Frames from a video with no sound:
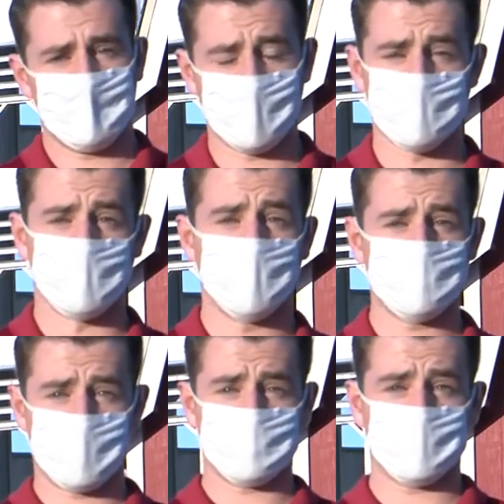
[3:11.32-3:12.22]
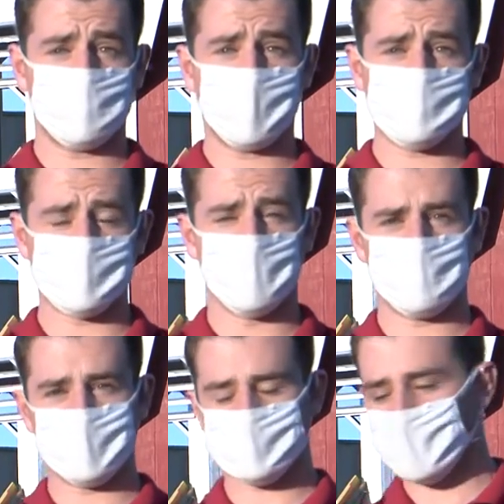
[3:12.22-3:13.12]
Yeah, the Marana Pumpkin Patch
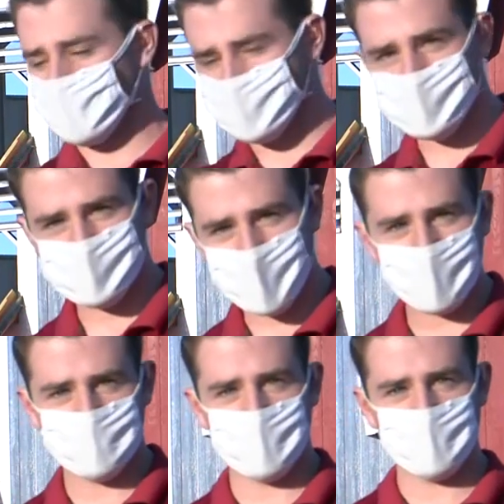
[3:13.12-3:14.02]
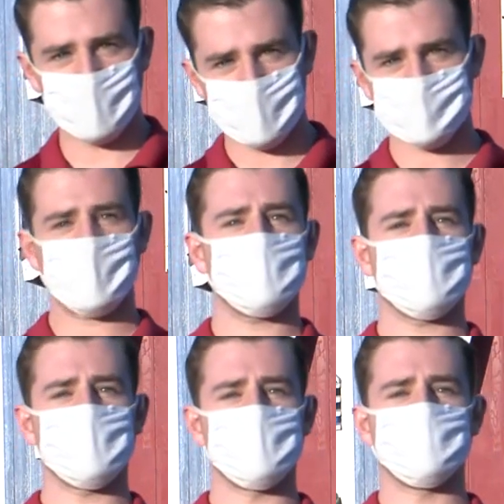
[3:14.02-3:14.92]
opens on Saturday, this
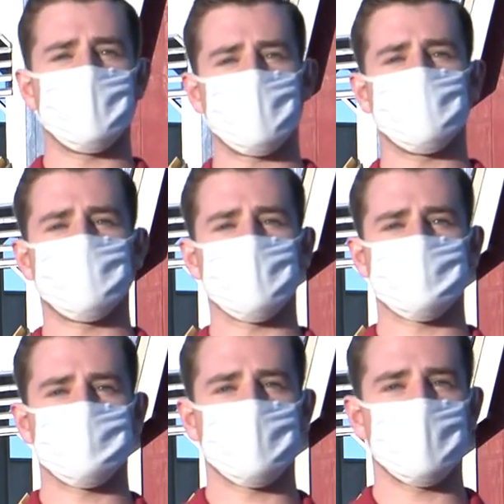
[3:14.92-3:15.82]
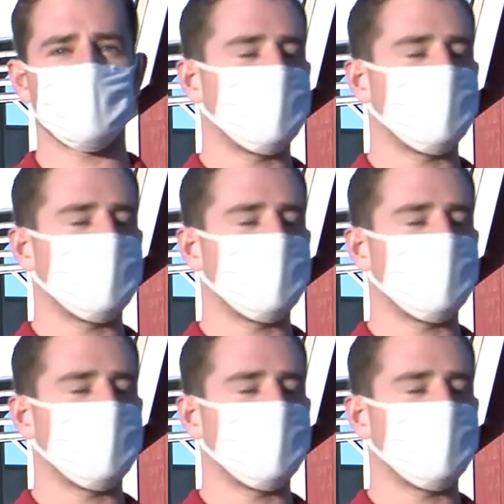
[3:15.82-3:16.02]
Saturday, the very first day.